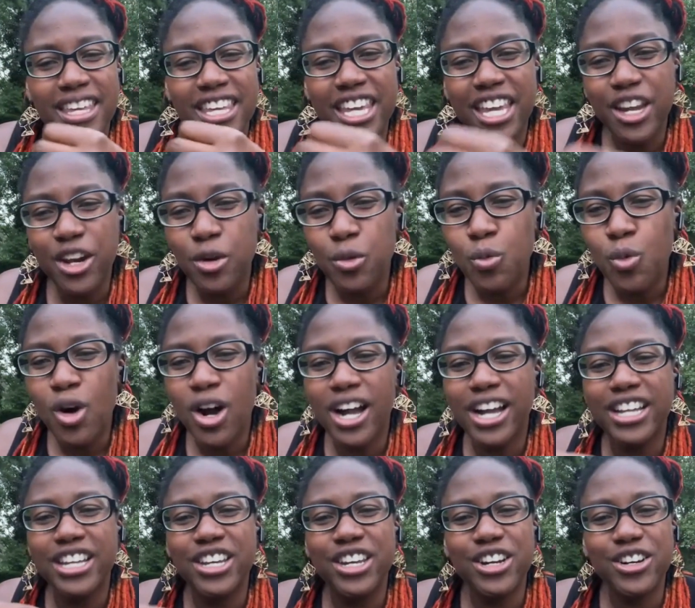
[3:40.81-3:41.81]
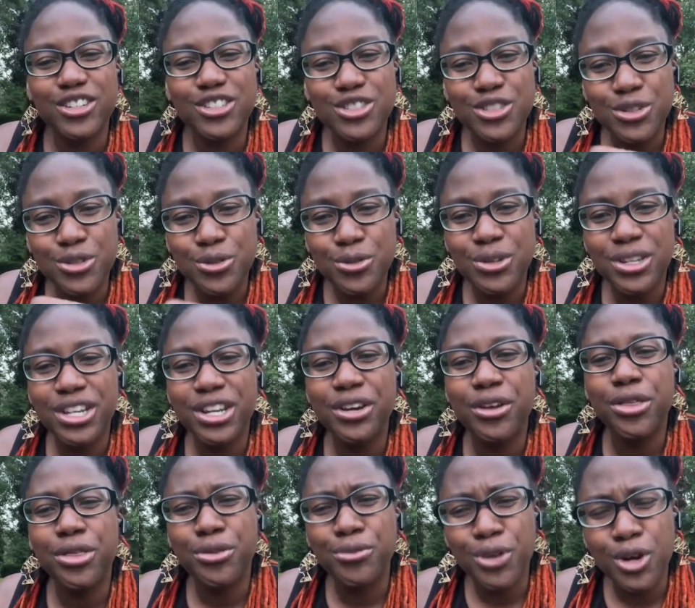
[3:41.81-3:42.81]
Year 1, year 2,
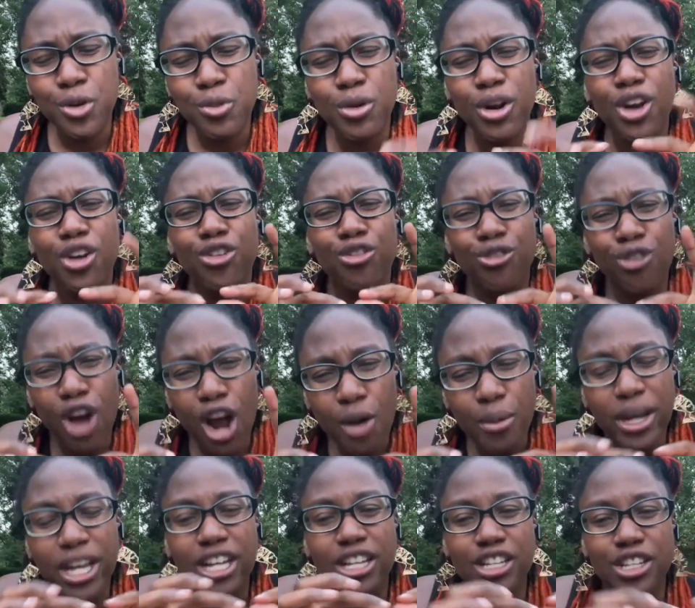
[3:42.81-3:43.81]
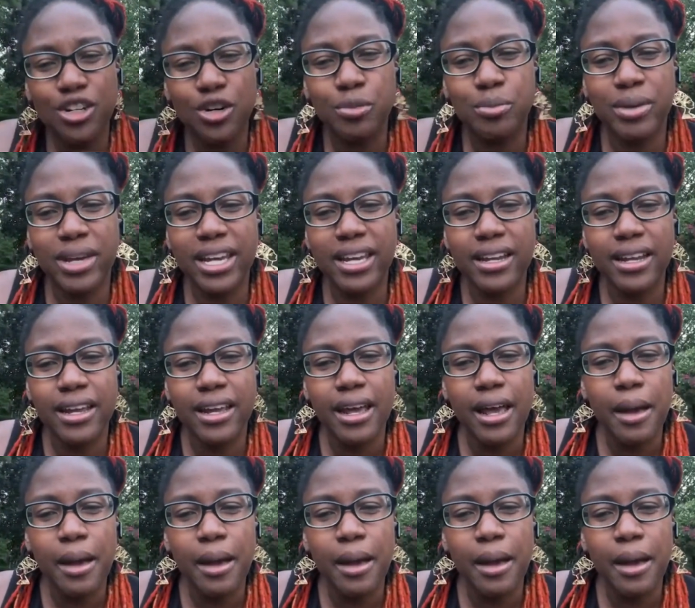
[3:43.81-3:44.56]
year 3, we're growing a little bit,